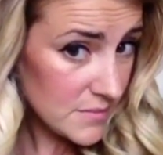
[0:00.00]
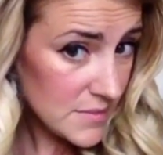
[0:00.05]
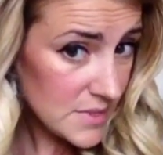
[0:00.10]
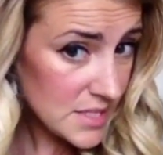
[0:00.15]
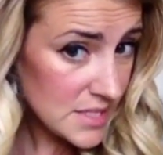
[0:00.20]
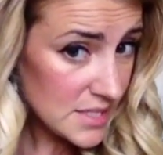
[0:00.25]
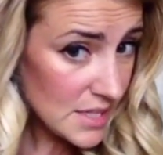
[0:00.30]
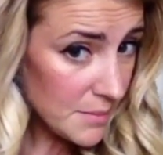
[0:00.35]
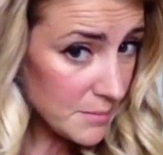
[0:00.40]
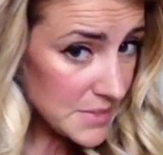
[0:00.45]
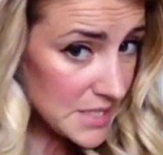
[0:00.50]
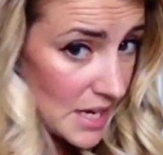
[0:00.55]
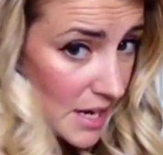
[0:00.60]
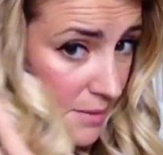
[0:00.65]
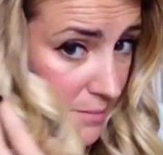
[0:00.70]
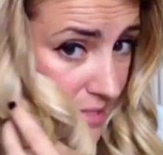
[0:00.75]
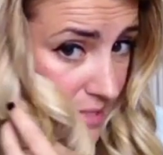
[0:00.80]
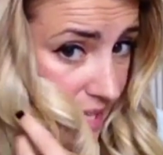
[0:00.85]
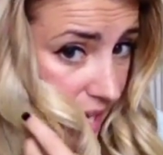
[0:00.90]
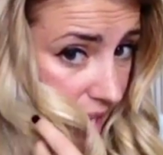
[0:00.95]

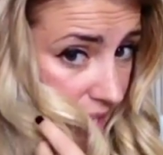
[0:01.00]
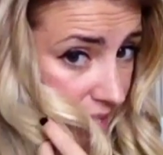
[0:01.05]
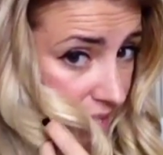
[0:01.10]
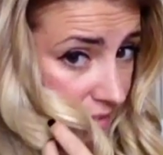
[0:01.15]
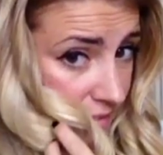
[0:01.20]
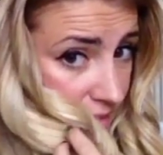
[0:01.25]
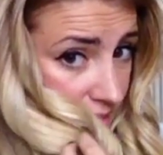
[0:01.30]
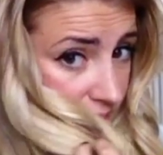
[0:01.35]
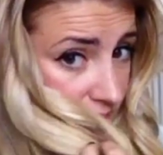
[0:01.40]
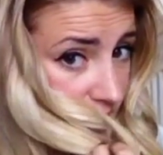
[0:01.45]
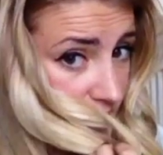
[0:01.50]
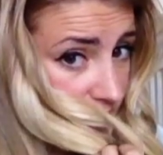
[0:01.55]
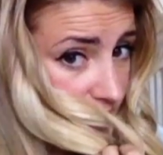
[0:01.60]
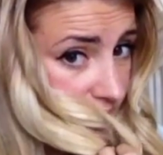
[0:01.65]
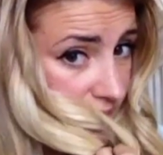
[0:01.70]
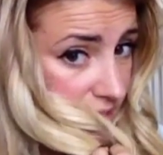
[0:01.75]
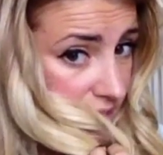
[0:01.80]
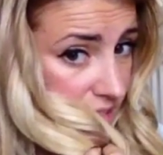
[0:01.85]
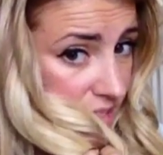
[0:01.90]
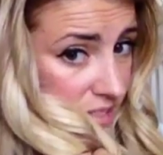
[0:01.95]
Sometimes
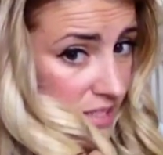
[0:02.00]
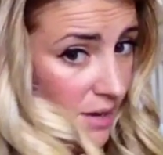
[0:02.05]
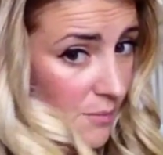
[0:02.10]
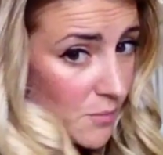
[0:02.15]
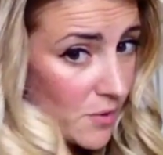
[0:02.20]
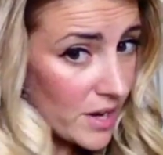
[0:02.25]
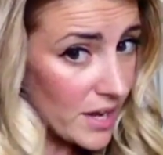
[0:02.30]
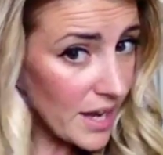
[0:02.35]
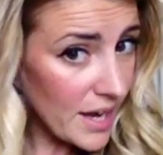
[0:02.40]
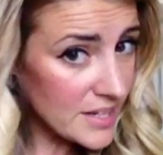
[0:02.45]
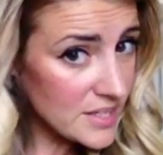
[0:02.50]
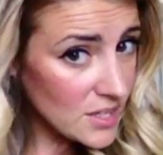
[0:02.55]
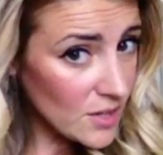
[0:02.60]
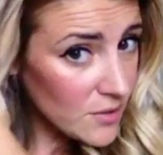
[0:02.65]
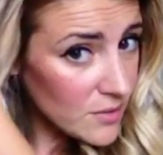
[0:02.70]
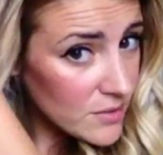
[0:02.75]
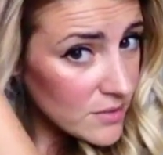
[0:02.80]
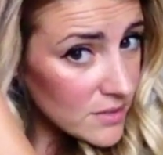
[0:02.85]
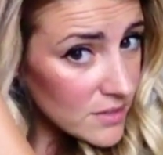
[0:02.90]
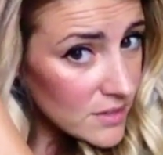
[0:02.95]
I
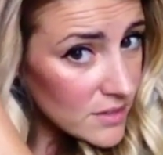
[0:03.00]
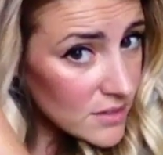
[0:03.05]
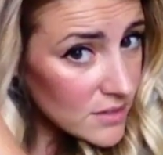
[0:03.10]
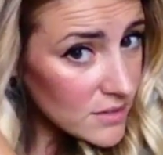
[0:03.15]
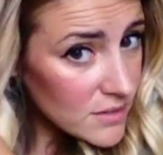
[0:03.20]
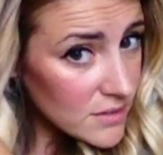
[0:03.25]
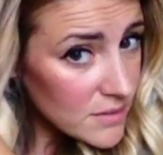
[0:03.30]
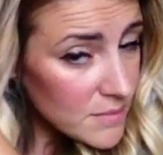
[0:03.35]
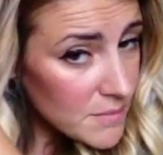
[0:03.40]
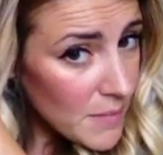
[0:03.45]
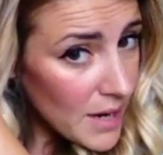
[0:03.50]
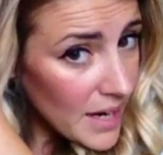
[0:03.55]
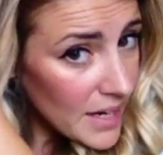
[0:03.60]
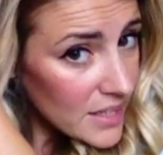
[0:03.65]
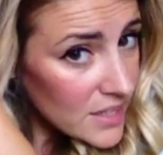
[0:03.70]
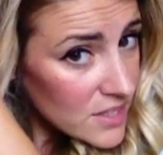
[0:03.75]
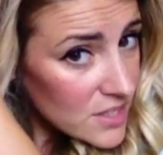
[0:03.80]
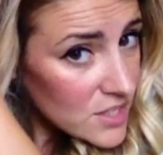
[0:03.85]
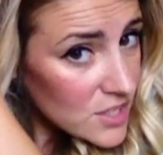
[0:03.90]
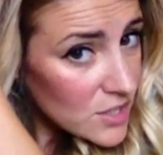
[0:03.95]
don't
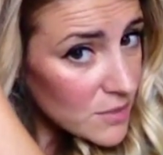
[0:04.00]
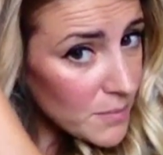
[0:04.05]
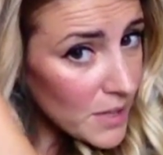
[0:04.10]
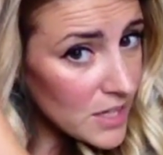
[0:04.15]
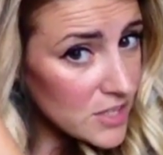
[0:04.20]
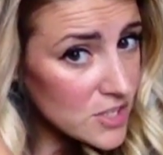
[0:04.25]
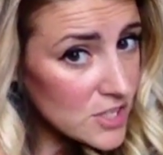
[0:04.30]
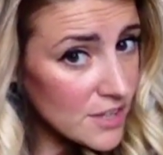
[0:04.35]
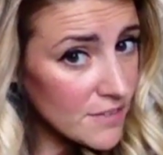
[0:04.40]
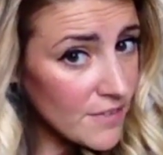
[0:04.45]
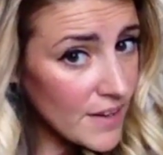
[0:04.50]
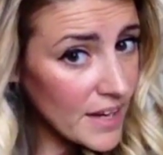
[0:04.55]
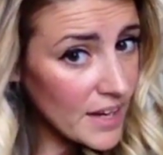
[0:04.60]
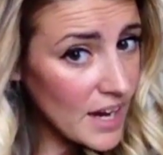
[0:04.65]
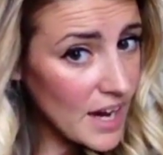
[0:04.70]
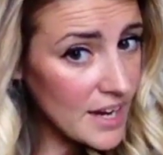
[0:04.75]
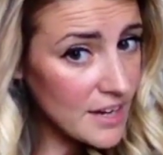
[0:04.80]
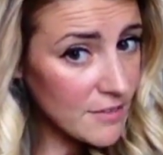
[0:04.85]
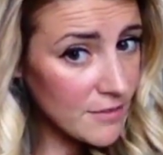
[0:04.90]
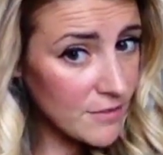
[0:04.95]
mind too much if I
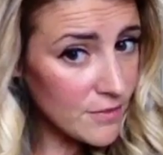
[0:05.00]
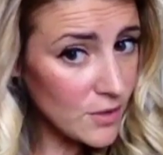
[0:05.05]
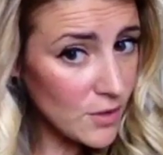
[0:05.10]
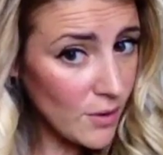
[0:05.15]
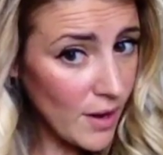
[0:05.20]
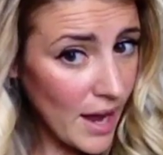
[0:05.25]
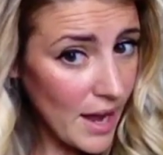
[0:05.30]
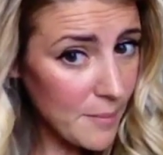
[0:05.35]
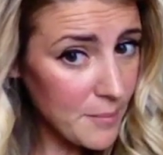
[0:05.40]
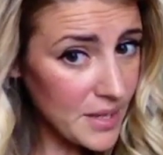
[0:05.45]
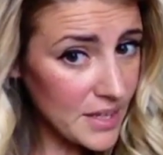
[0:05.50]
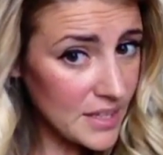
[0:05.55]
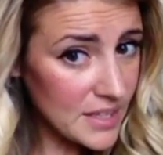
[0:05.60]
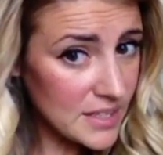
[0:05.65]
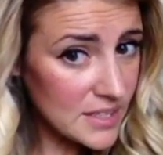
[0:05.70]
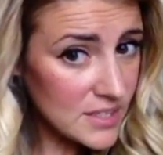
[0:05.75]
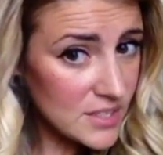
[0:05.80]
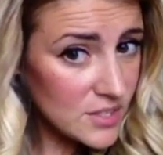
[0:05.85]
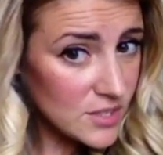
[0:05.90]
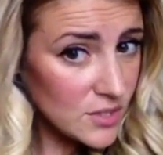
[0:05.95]
kind of grab
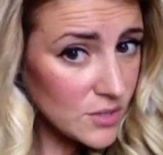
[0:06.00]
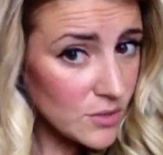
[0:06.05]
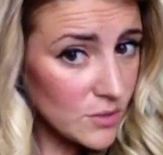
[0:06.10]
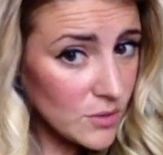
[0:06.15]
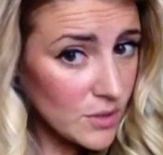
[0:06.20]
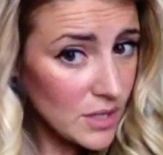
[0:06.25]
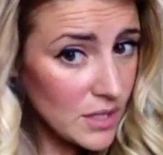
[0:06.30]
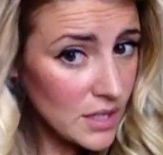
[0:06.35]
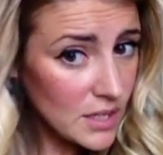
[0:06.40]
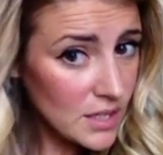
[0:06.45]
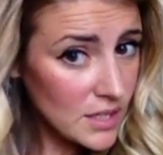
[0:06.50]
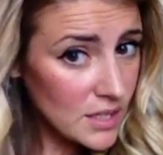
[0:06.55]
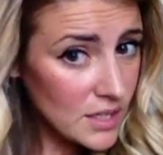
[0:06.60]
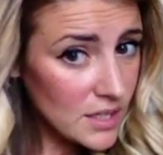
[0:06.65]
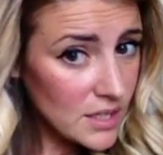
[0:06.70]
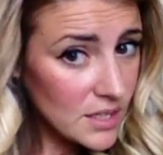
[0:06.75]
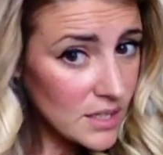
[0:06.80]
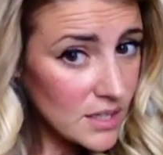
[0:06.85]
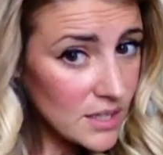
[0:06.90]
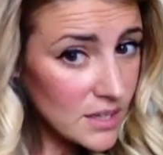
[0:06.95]
into
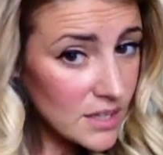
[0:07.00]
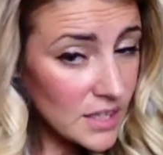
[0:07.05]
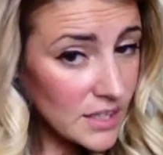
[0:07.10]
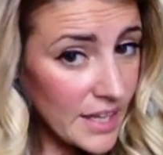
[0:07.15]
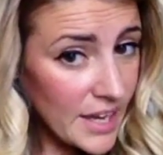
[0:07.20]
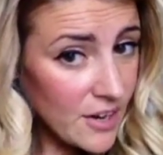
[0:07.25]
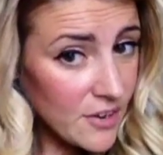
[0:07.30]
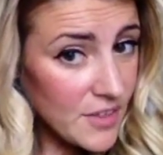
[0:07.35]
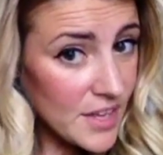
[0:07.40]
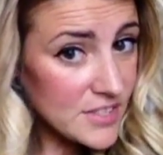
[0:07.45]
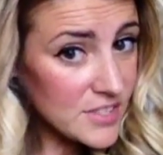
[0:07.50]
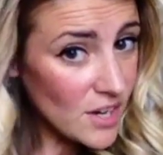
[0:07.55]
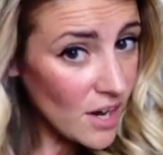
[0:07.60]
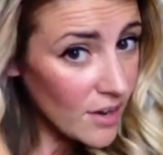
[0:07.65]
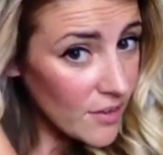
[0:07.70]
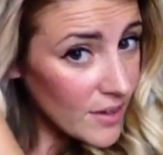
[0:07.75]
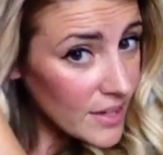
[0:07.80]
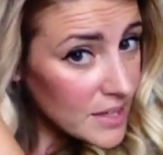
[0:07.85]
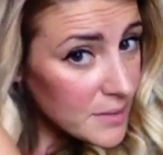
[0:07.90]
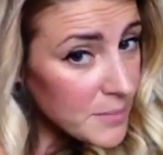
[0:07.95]
the layer that's
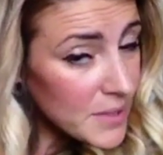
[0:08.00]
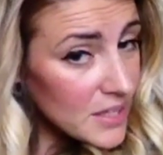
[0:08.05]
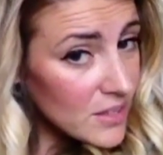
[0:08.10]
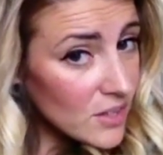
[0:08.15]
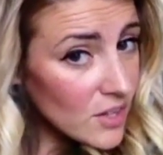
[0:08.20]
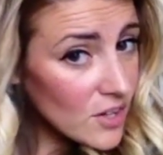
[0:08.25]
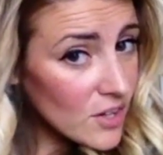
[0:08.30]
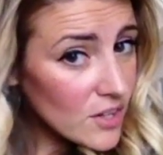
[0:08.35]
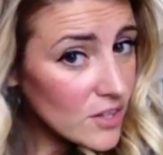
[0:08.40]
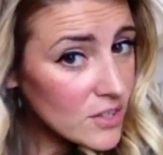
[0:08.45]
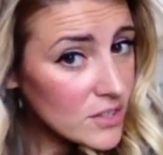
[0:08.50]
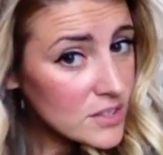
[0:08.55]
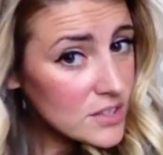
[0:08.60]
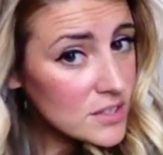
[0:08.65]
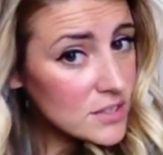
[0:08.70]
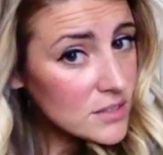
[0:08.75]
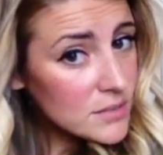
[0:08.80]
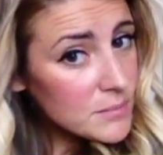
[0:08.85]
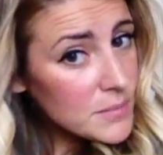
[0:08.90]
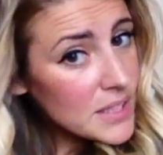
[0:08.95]
already been curled,
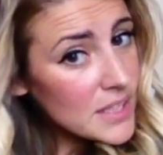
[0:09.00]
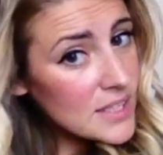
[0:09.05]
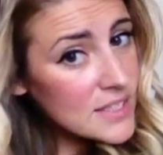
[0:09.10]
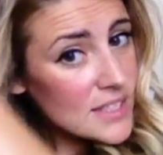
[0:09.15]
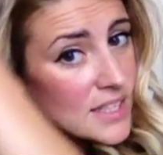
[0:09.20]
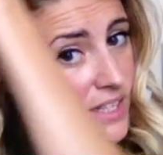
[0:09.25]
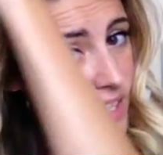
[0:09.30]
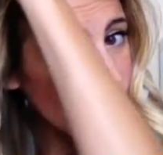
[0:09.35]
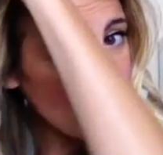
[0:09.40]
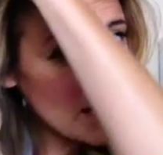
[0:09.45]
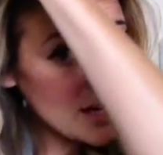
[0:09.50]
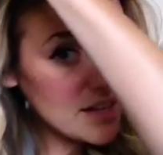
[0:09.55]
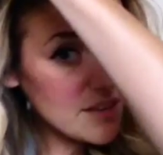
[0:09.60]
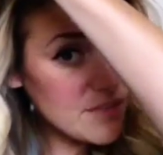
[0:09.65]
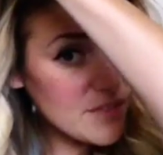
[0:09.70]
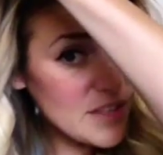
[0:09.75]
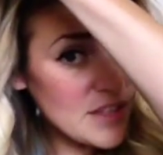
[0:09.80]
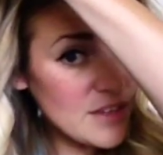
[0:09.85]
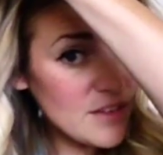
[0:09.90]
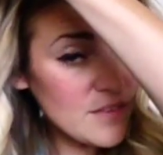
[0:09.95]
because it kind
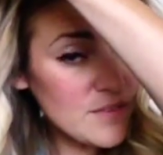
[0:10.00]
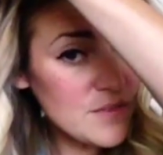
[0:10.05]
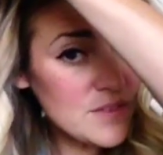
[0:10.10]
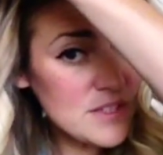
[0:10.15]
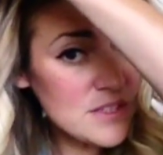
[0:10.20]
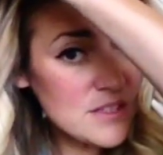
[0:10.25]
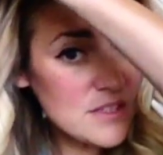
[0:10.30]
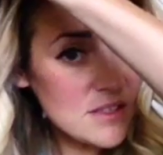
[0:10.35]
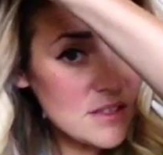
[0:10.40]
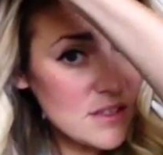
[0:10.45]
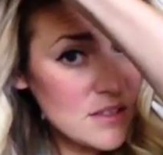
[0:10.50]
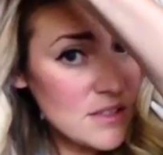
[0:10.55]
of gives,